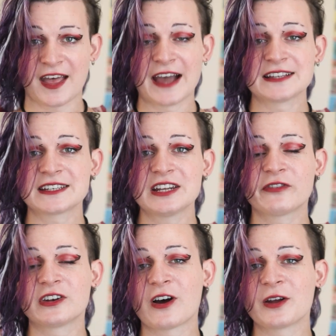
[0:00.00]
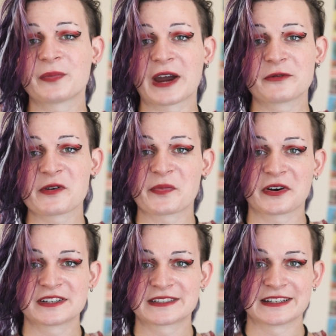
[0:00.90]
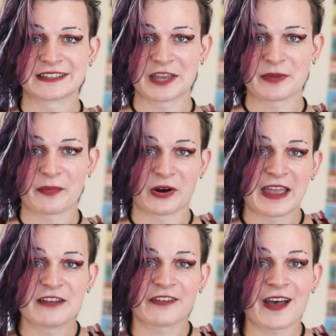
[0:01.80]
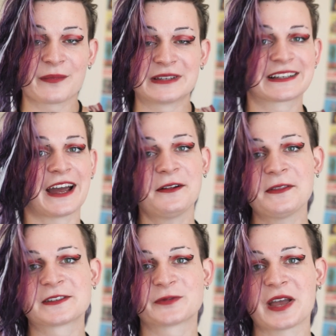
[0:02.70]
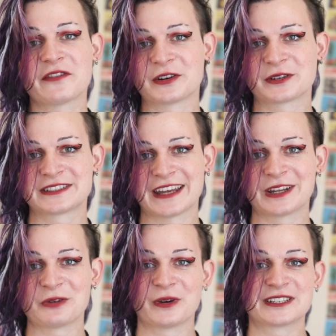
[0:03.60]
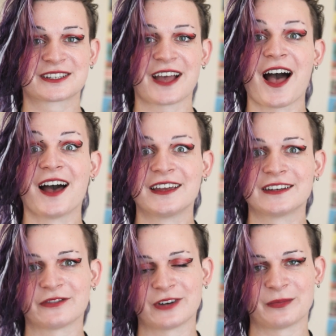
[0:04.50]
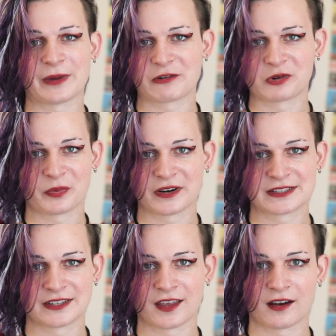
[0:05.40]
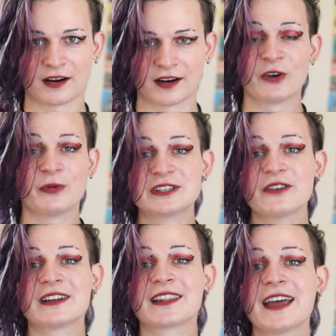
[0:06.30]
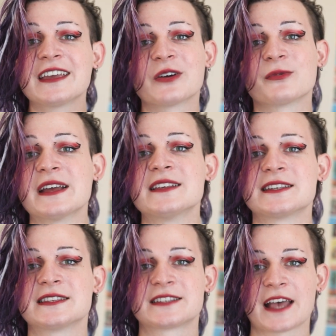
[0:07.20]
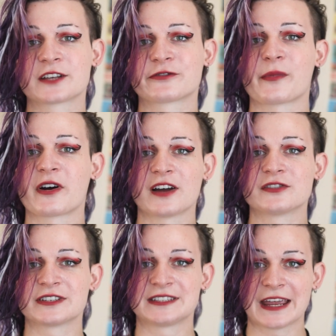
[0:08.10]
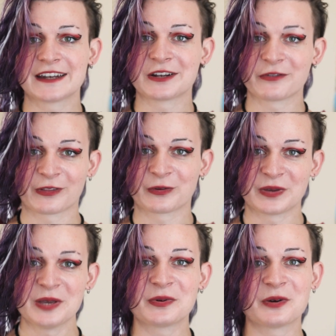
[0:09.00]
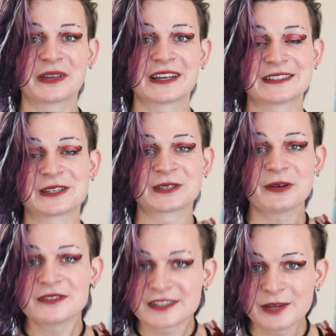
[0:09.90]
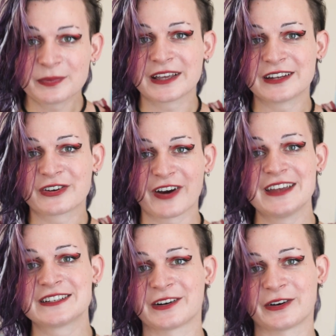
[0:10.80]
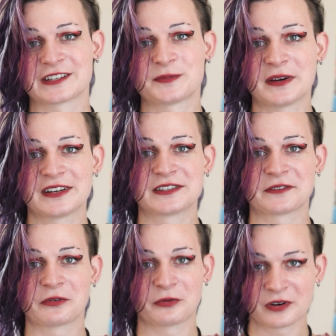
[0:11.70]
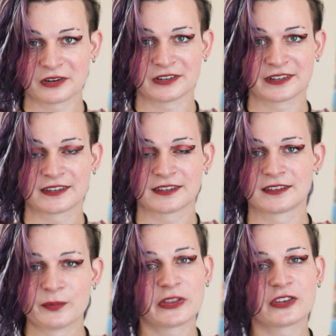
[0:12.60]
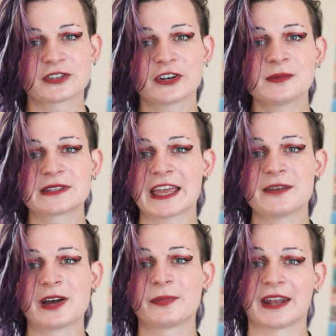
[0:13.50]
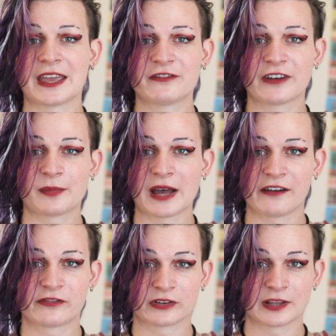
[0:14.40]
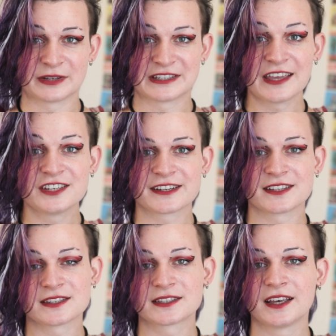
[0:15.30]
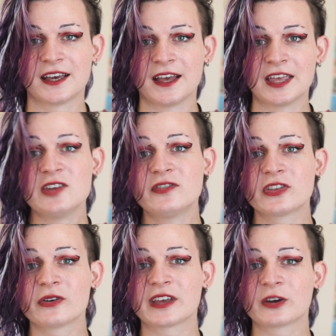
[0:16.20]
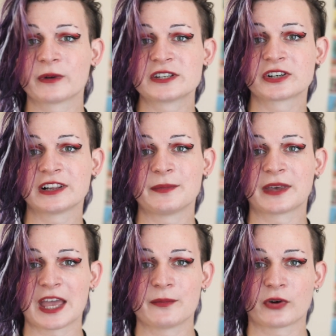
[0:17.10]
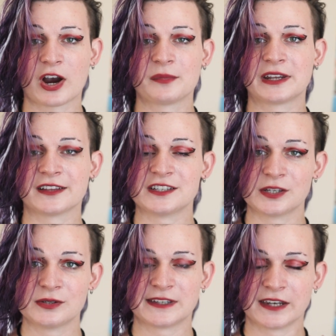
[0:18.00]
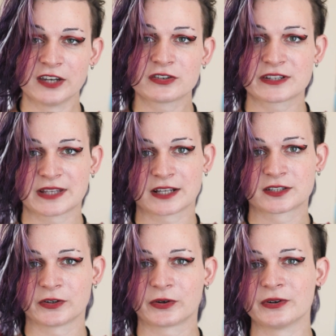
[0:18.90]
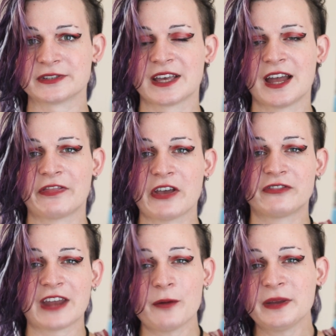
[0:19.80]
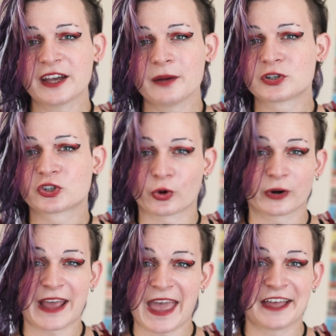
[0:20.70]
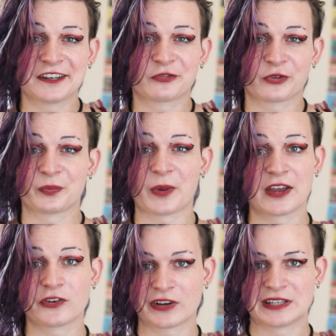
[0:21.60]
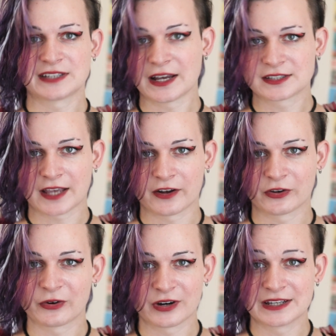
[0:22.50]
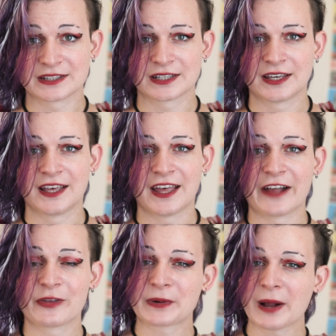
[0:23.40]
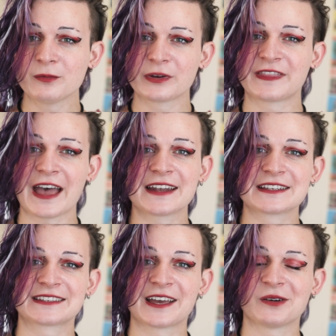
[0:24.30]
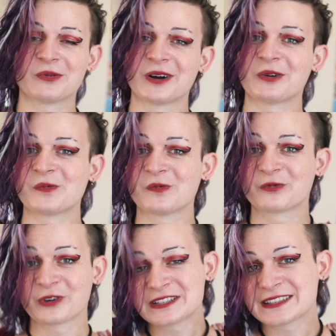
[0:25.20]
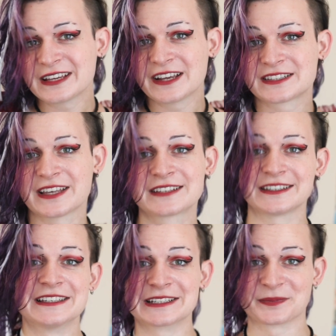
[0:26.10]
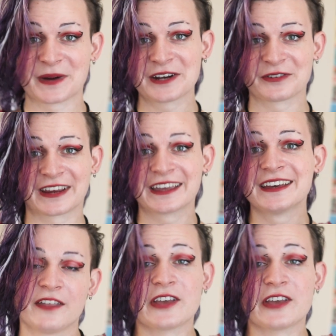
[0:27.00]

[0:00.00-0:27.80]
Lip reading: Asking if a non-binary person is AMAB or AFAB is kind of this way of understanding which kind of non-binary person they are. We don't like erasing sex from our understanding of other people because it's so deeply ingrained in our experience of the world. But the terms AMAB and AFAB have their limitations. Even though they originally became prominently used in intersex circles, they've now become shorthand for binary sex categories. And the problem with that is that, well, firstly, sex isn't binary.